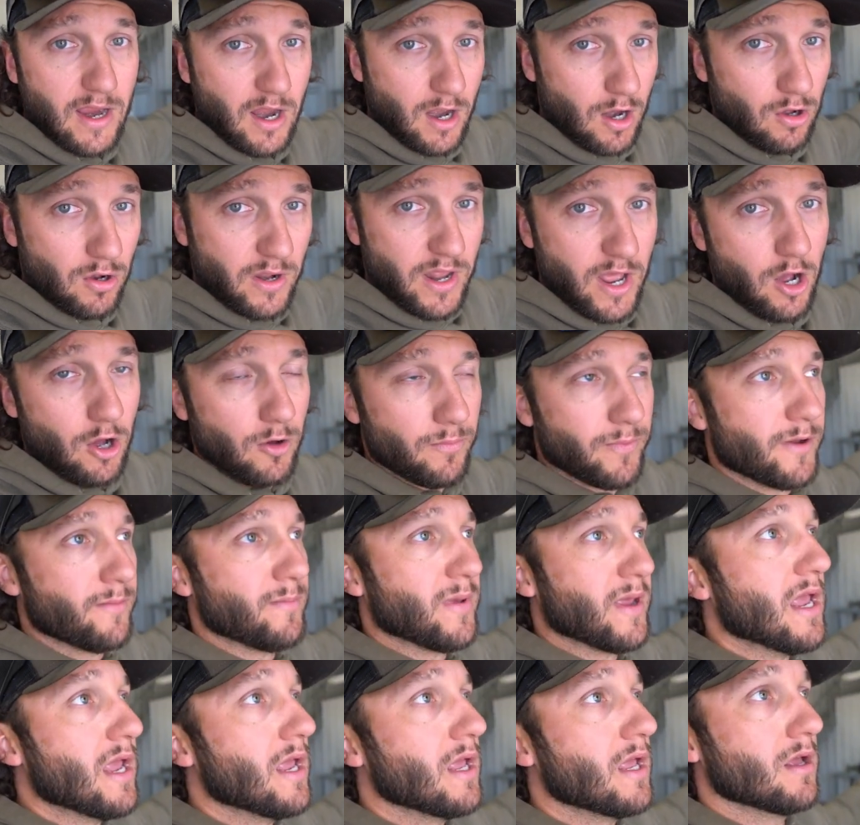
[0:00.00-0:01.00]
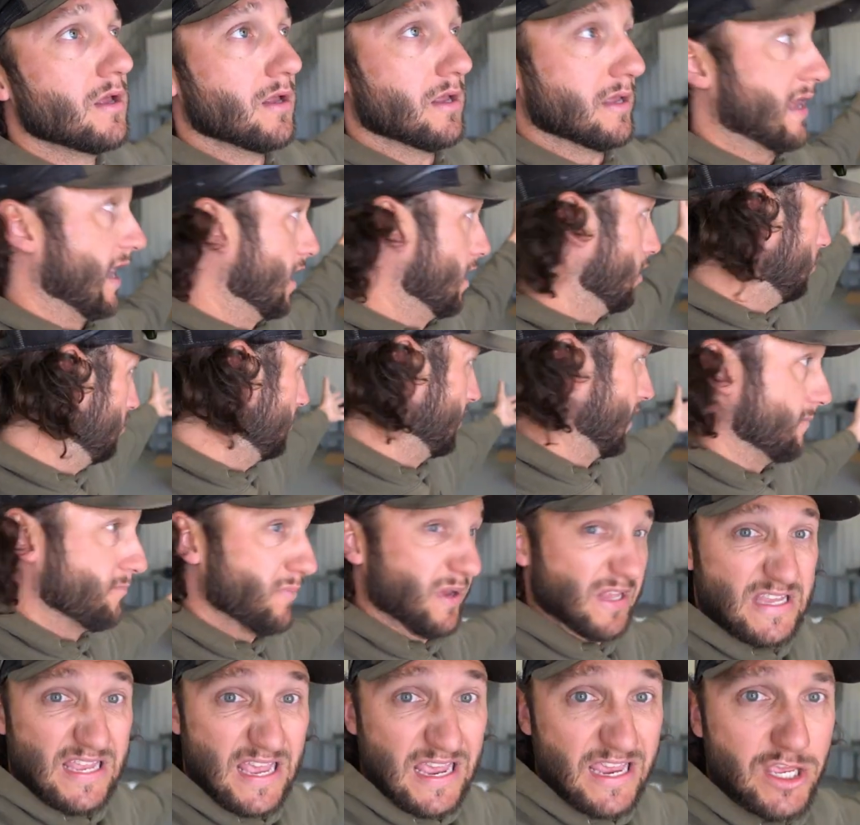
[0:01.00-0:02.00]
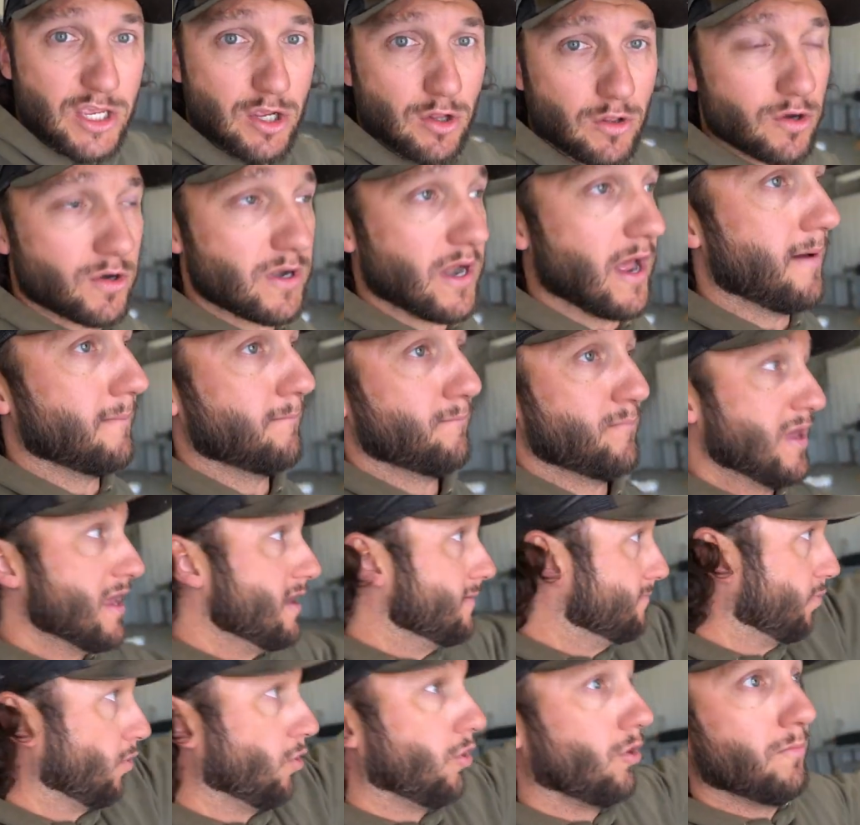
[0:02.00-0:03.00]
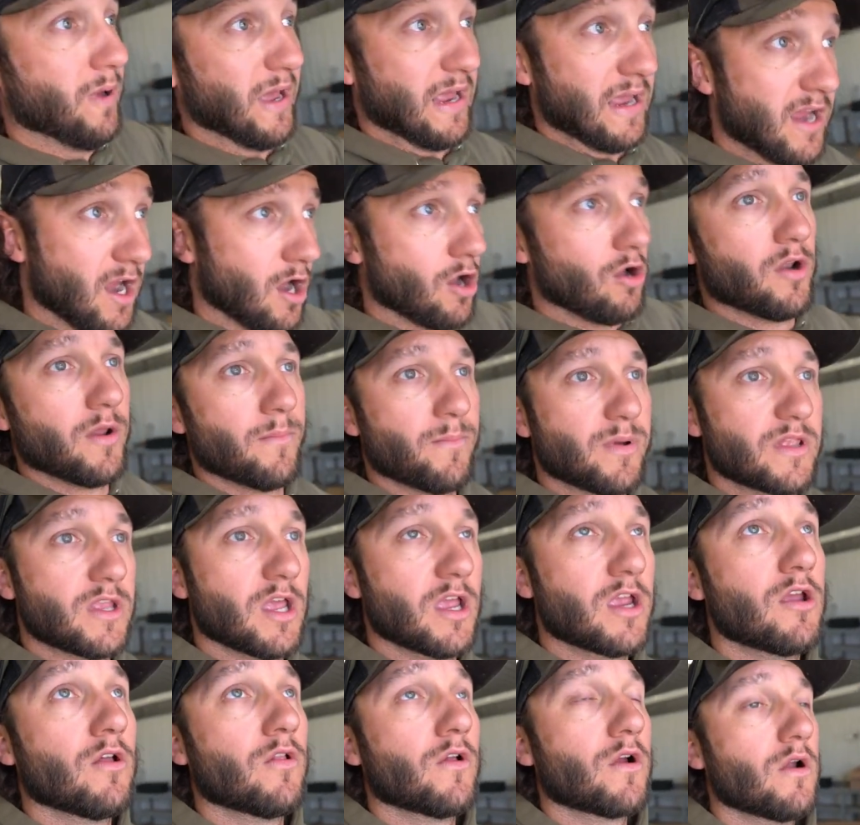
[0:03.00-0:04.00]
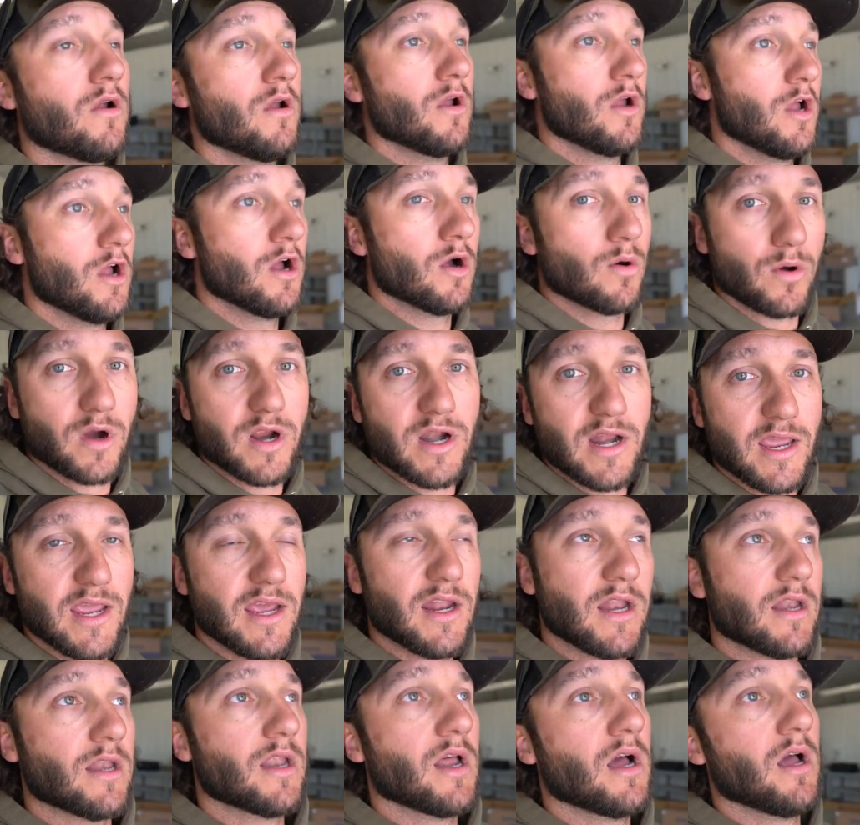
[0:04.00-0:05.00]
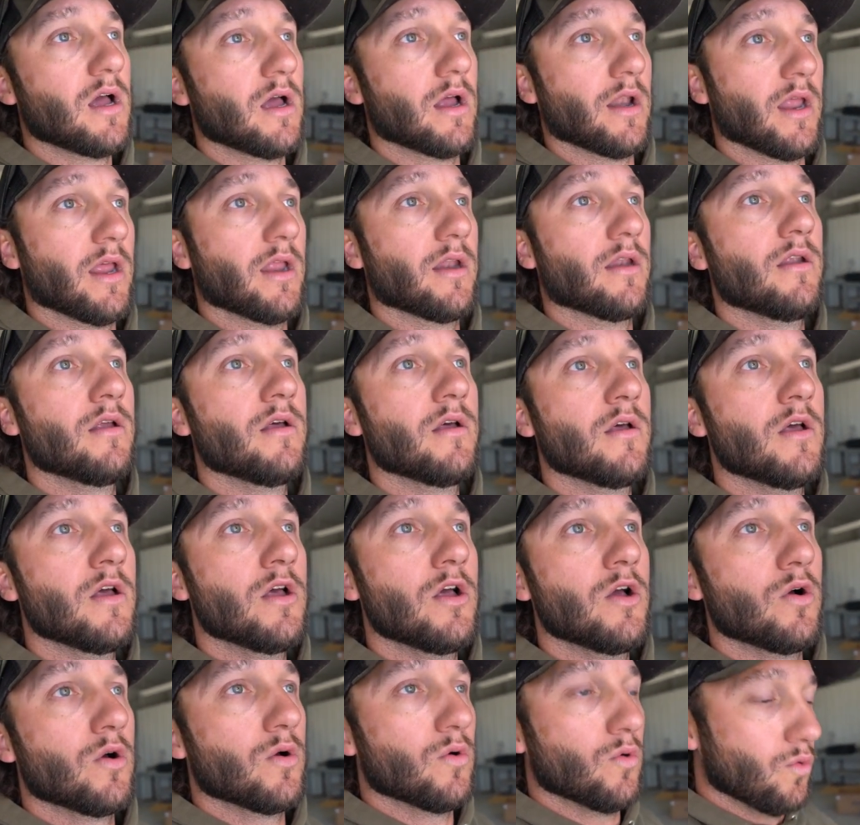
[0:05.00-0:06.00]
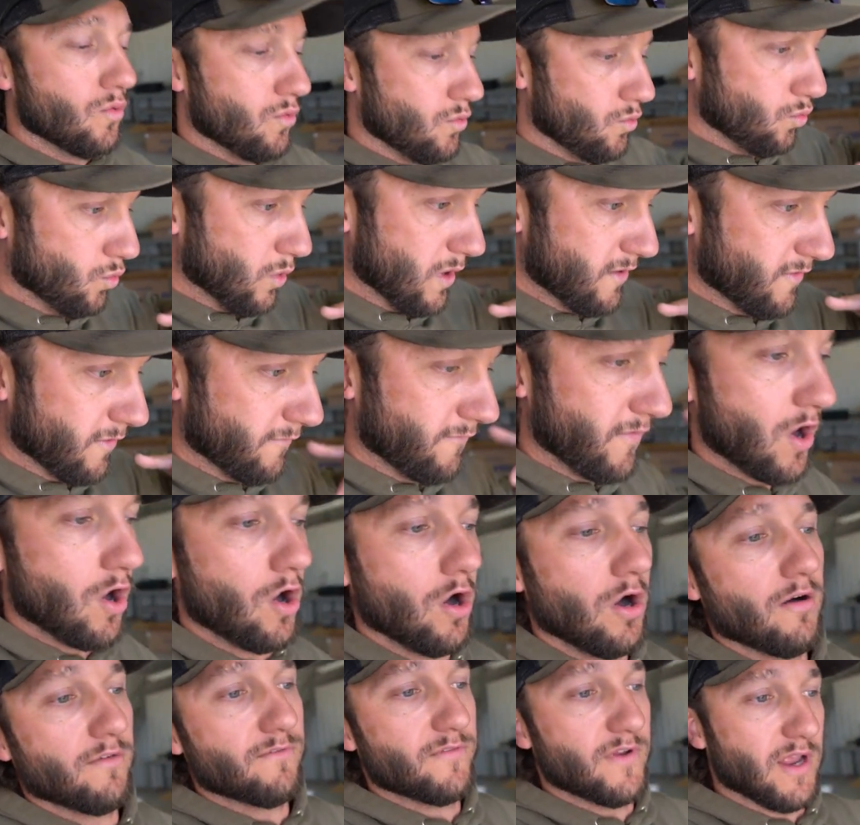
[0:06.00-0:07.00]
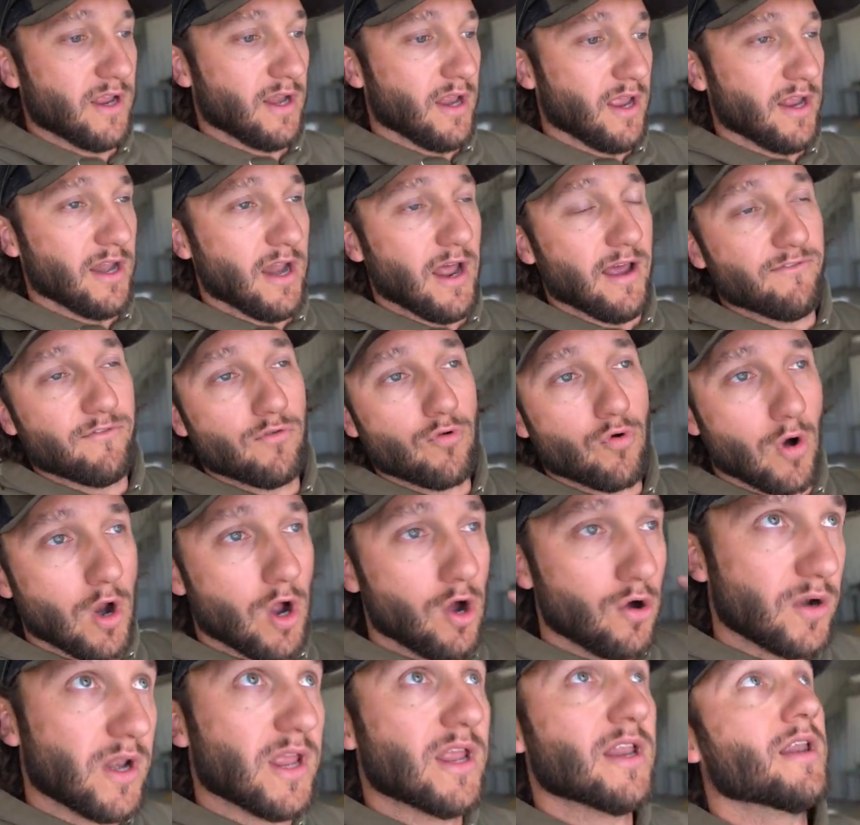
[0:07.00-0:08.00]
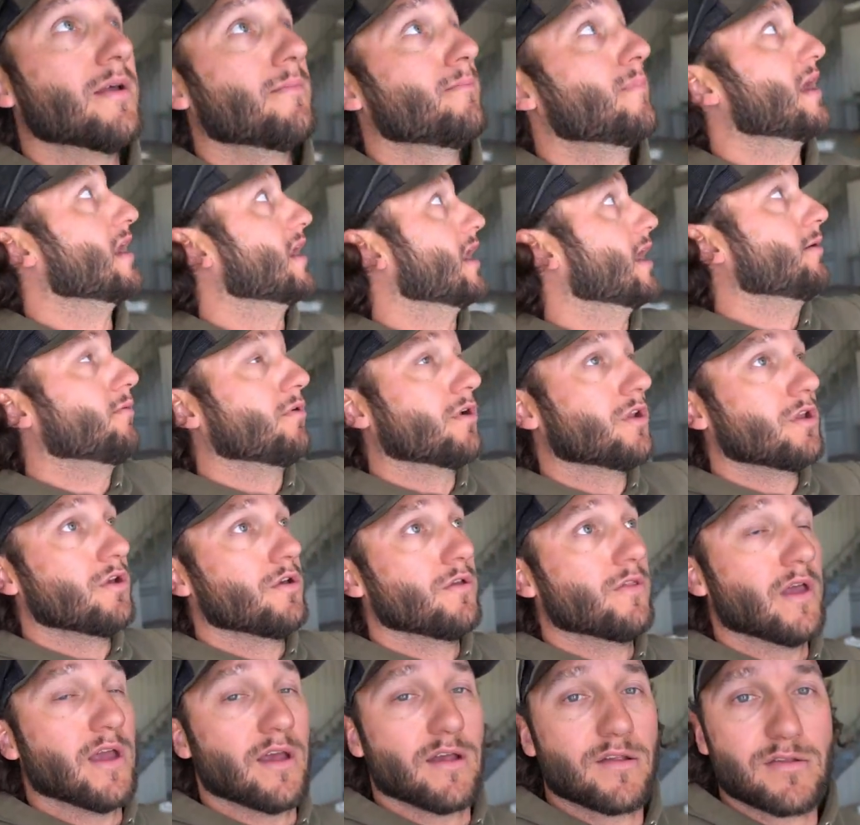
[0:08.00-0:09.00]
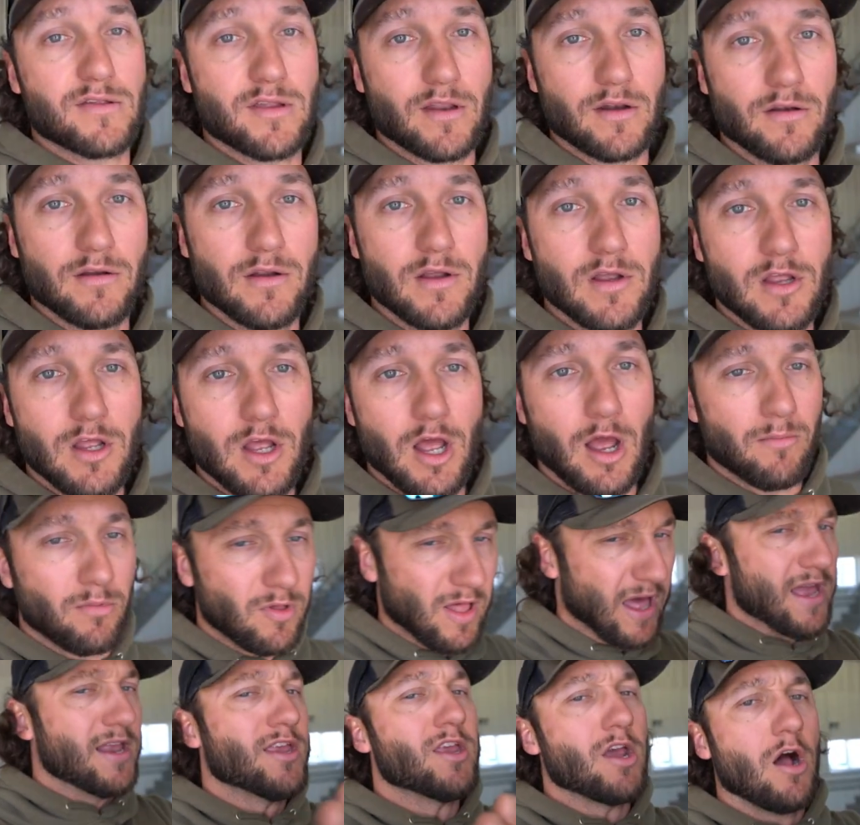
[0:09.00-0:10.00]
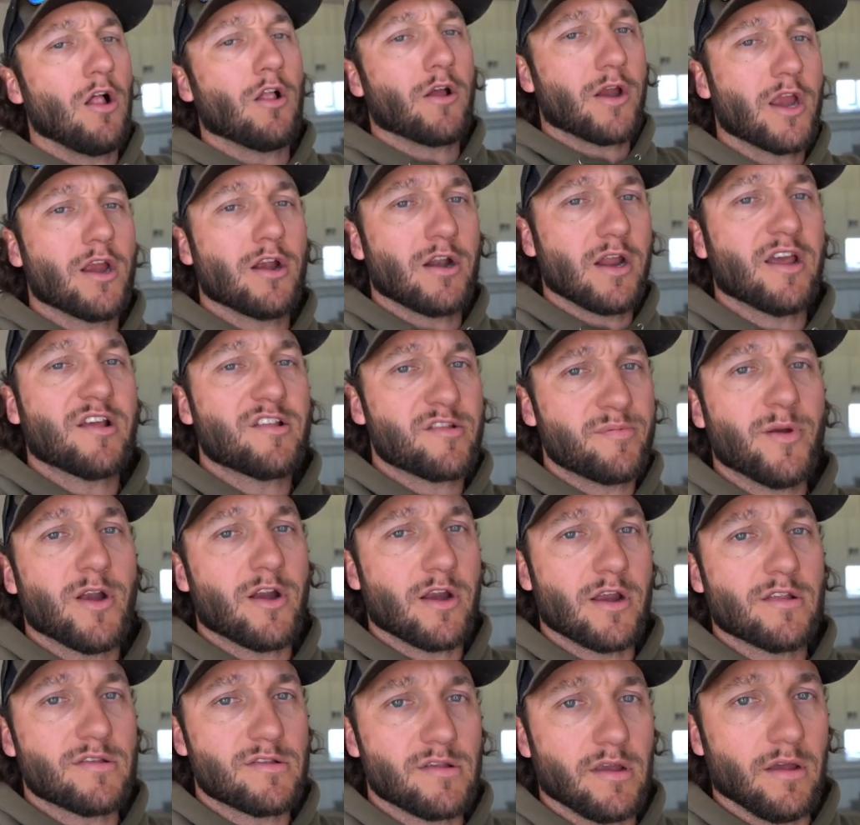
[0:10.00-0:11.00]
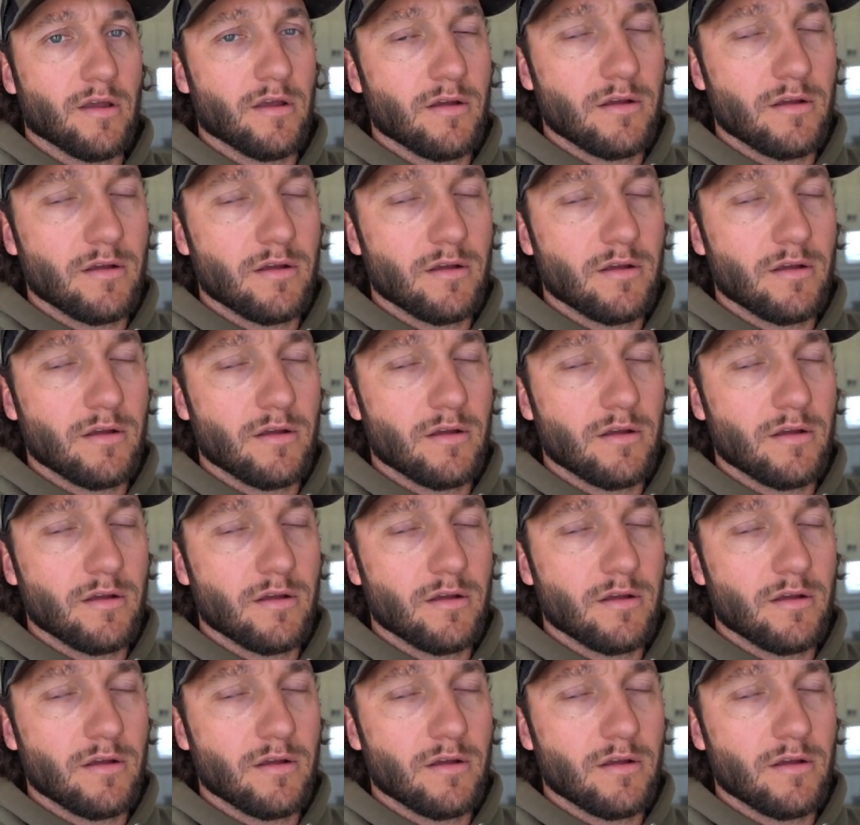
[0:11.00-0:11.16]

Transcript: Gerald helping me, Gerald in particular, not people, but Gerald in particular, we're gonna get it done. And we've evolved and I've grown into being able to do this. And I'm glad y'all are here to experience it.